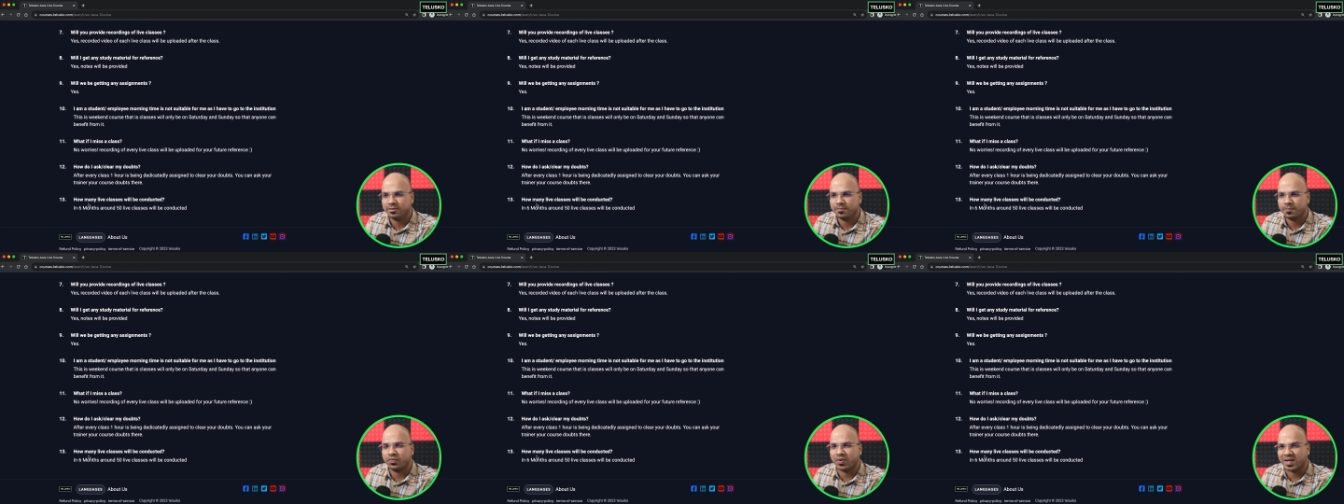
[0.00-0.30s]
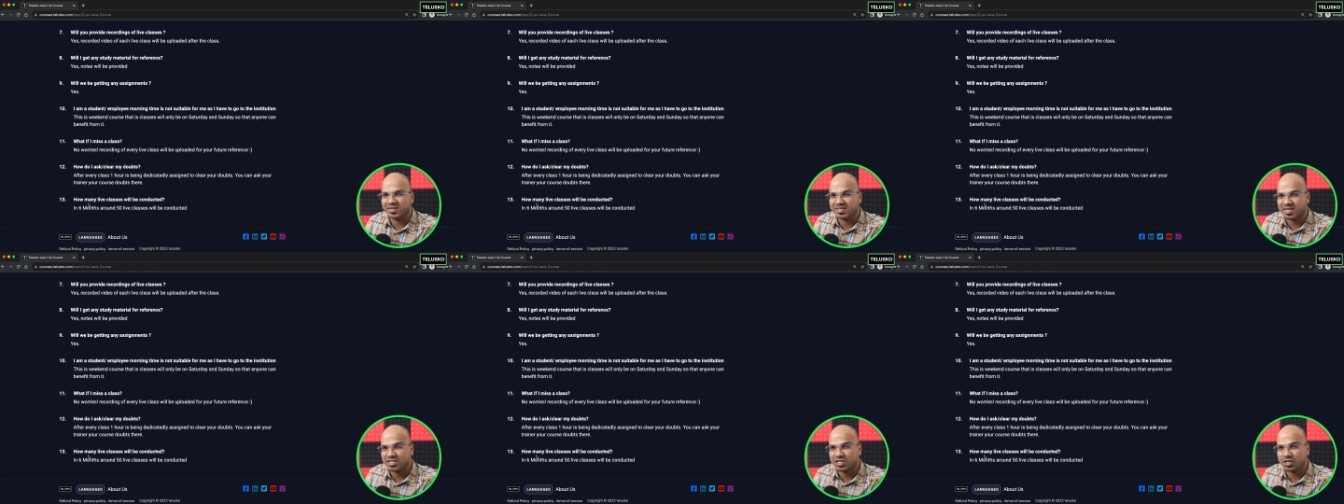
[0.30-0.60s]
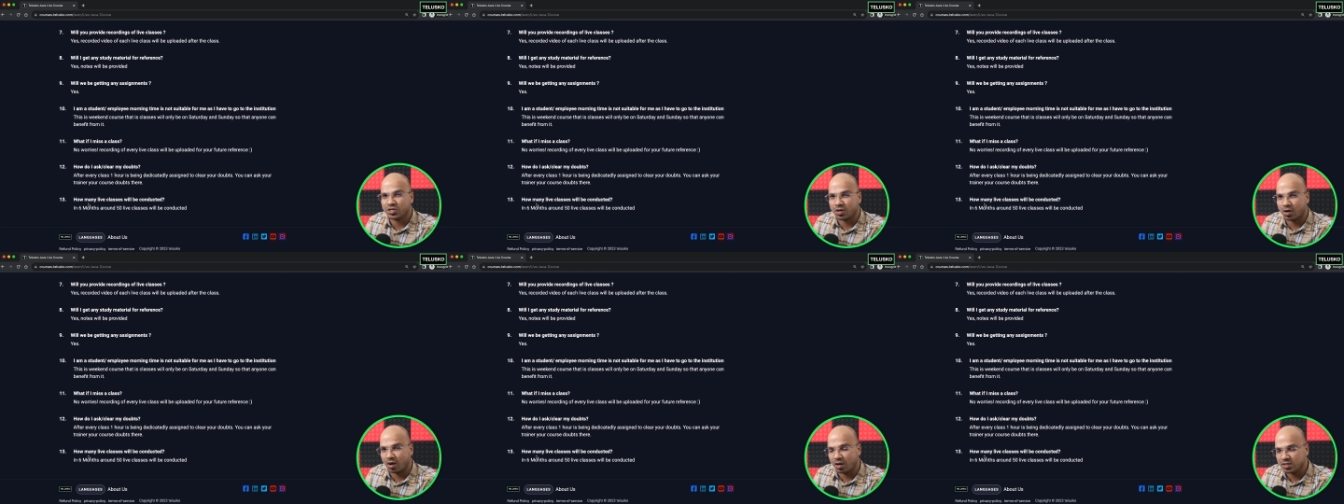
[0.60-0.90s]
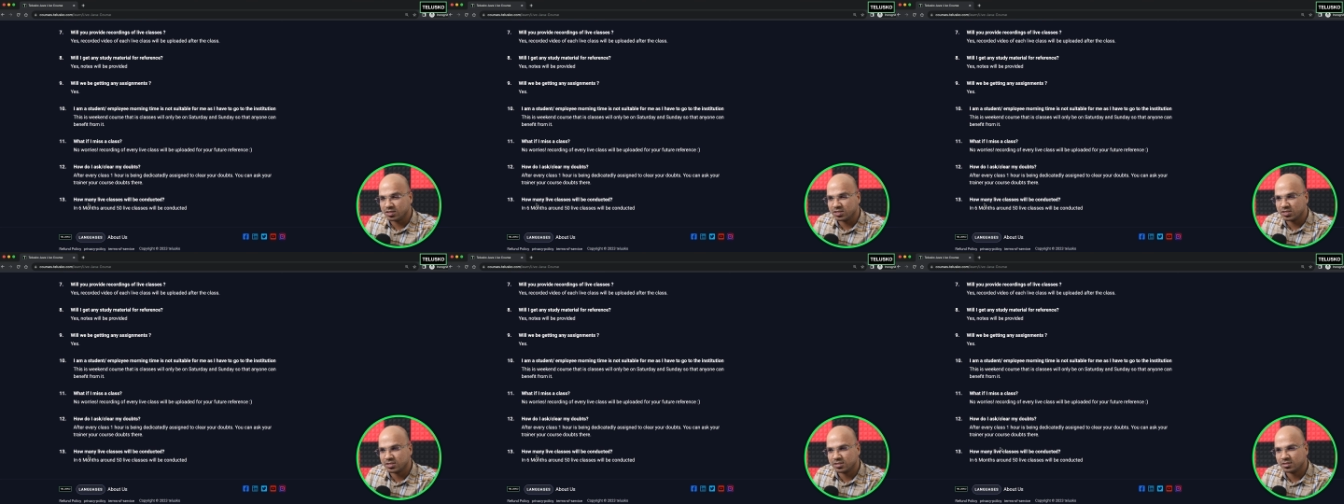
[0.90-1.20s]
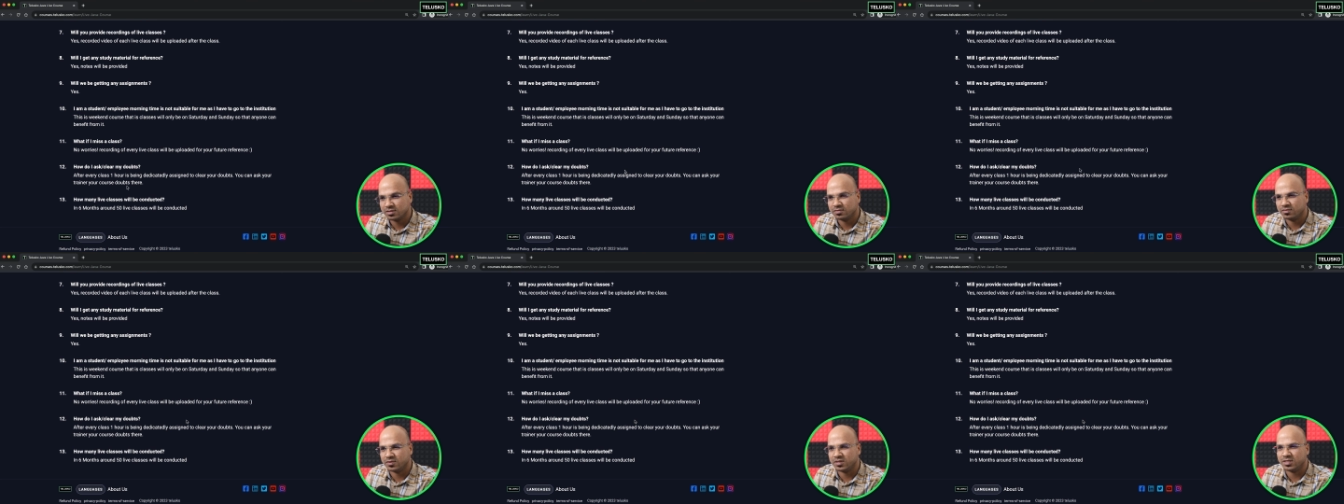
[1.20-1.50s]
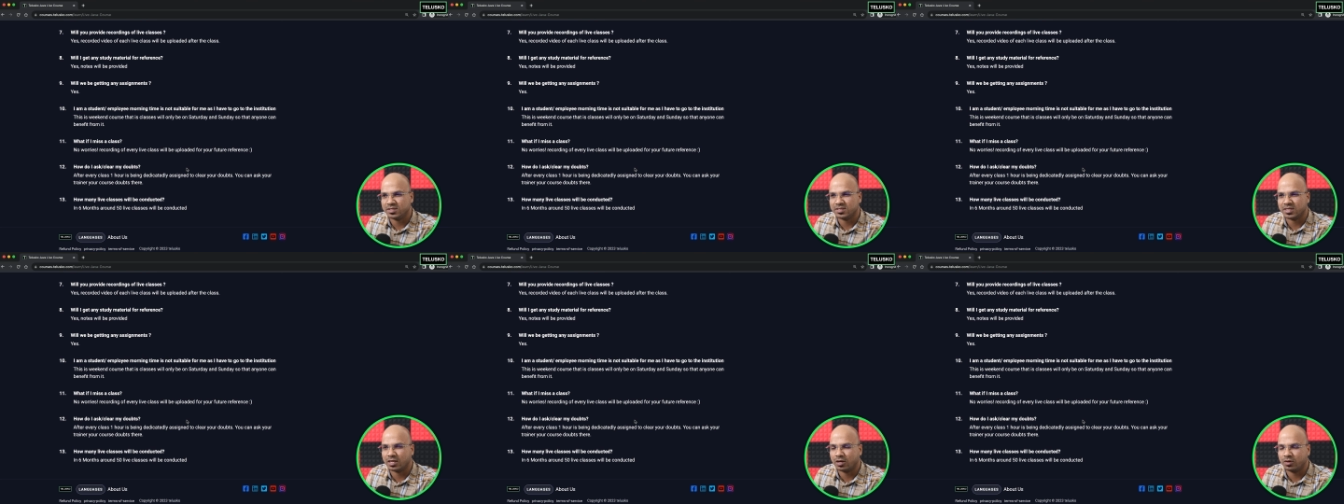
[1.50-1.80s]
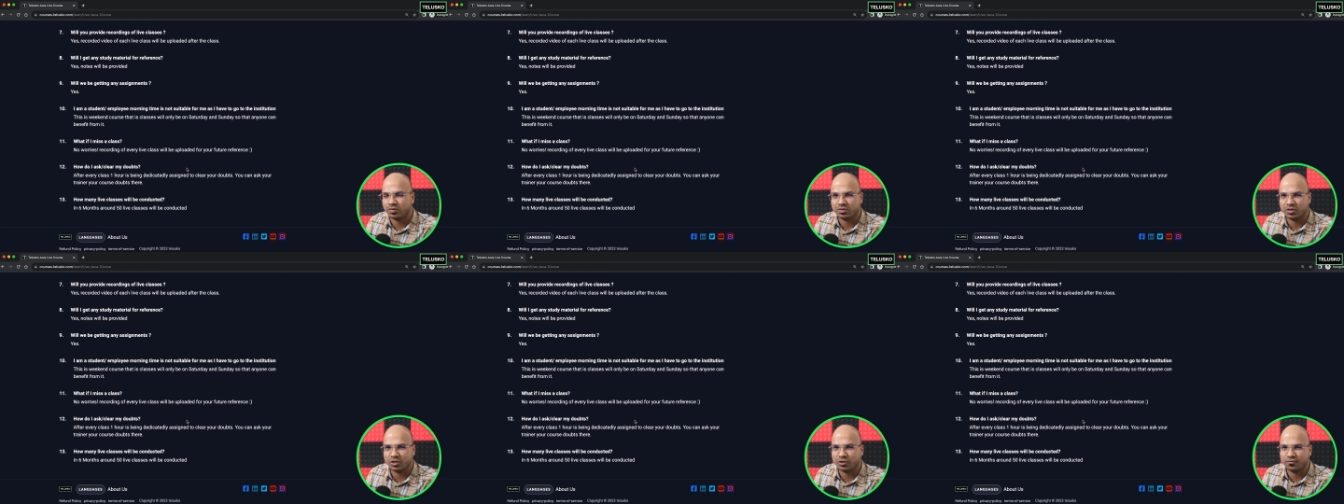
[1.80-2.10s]
transaction cost, which is
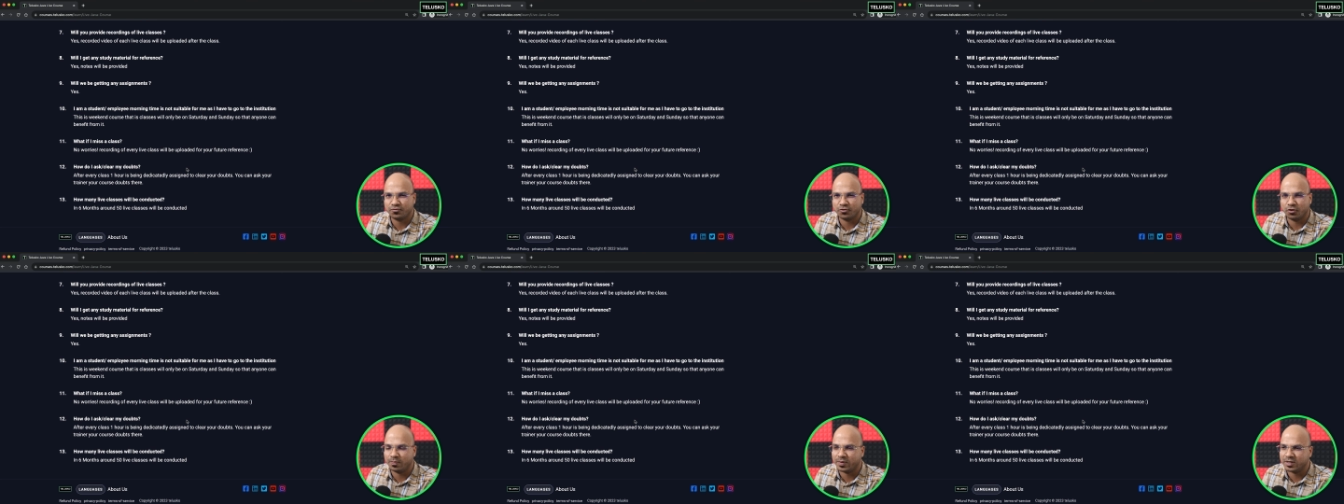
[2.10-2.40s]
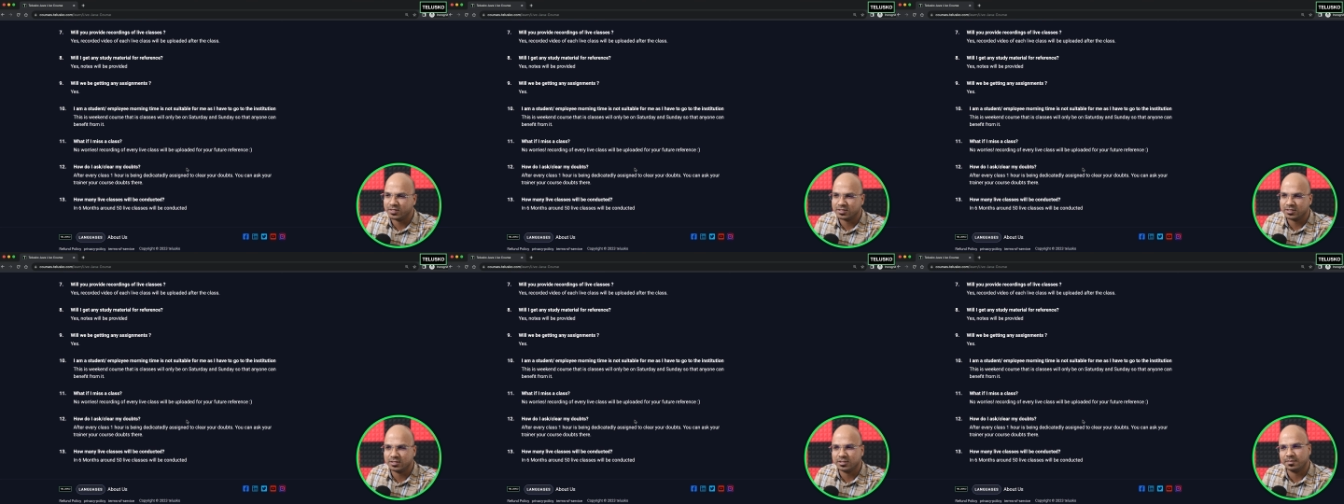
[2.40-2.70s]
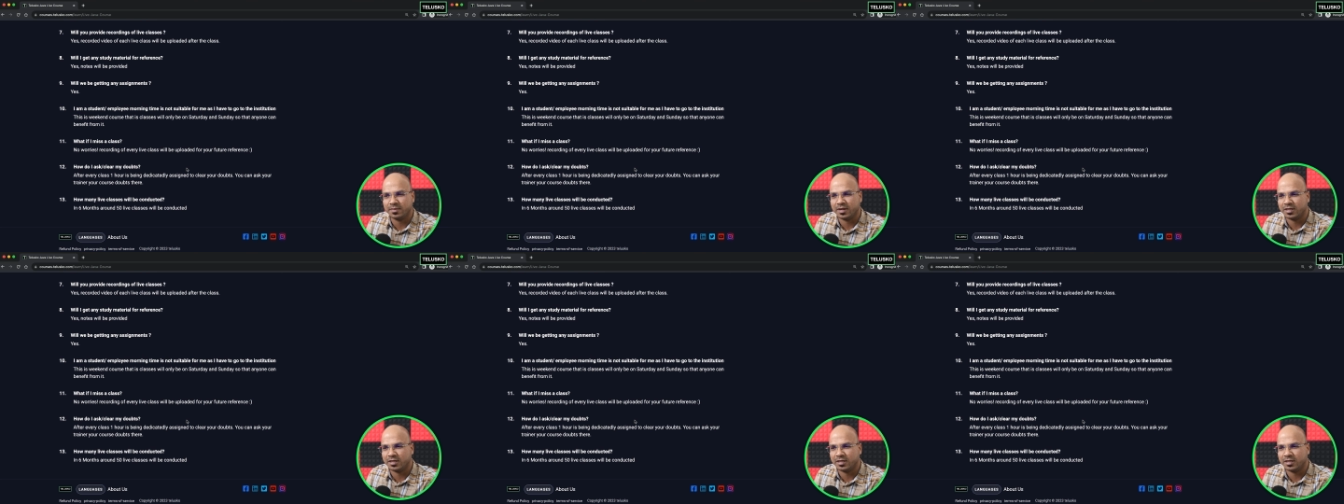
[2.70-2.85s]
around three to four percent,